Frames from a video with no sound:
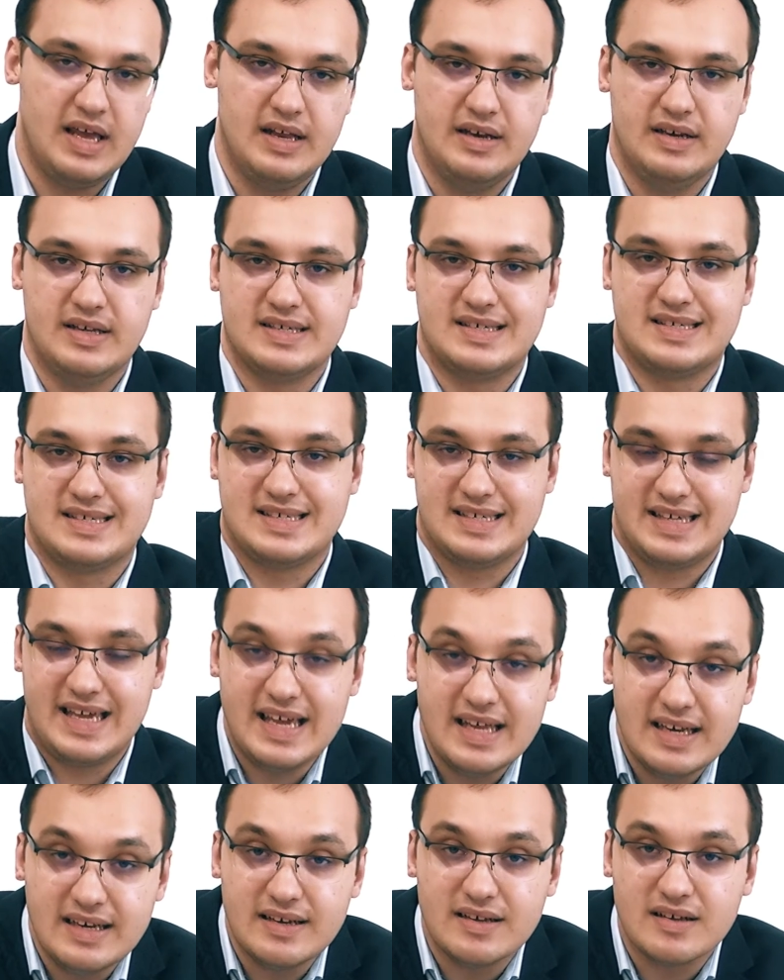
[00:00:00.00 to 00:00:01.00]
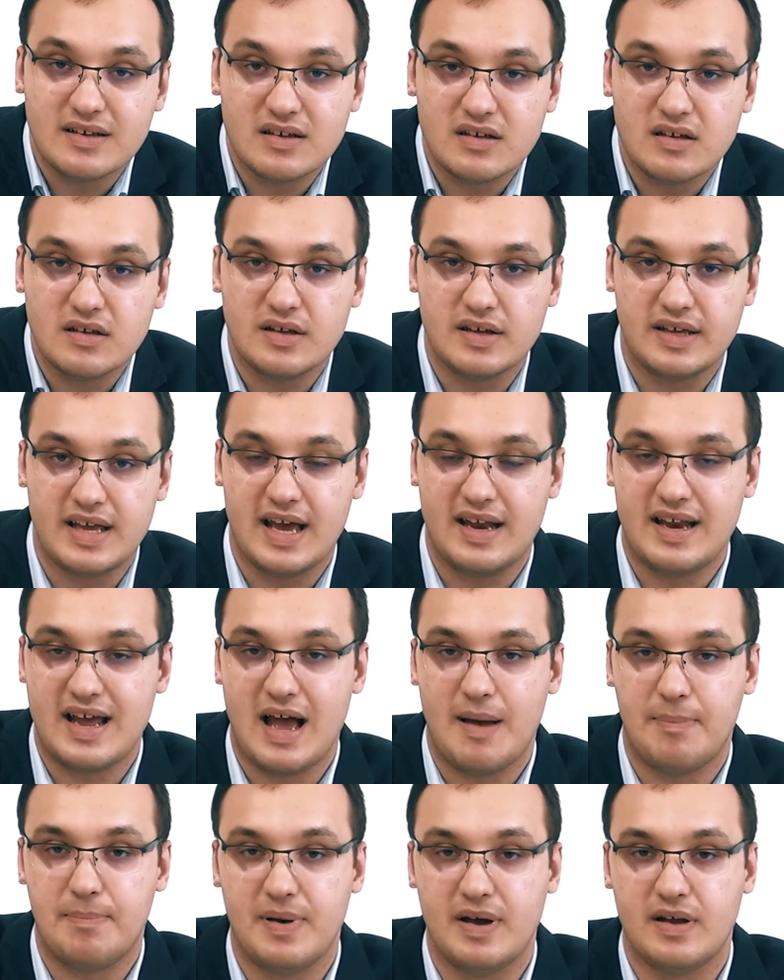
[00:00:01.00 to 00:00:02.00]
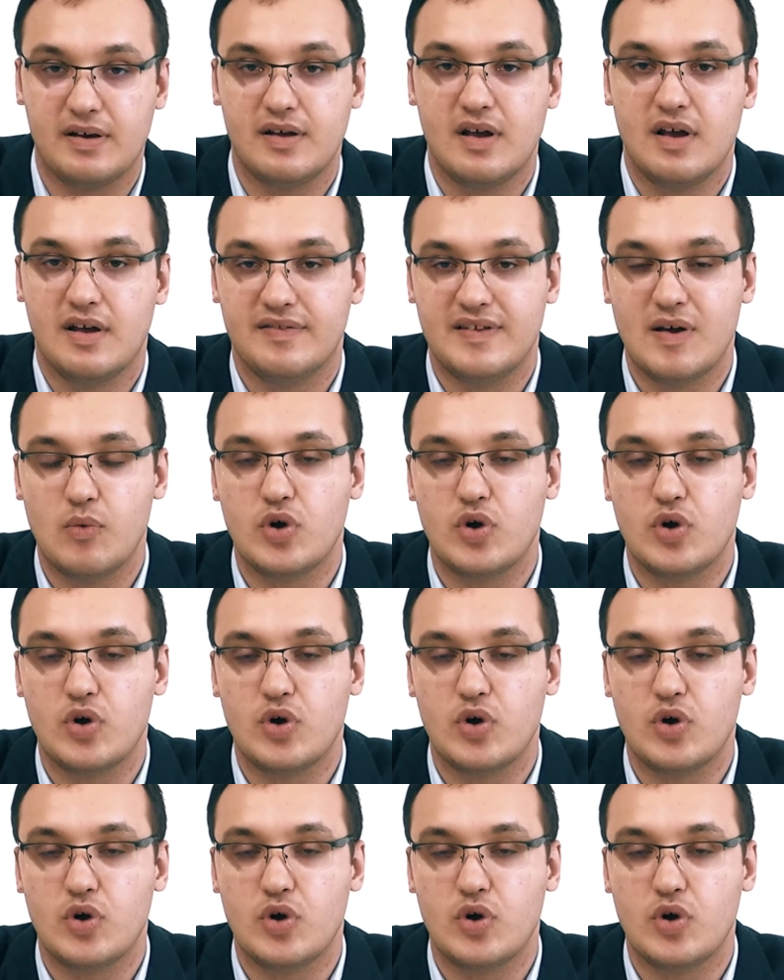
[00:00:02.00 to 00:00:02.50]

in the skin can happen.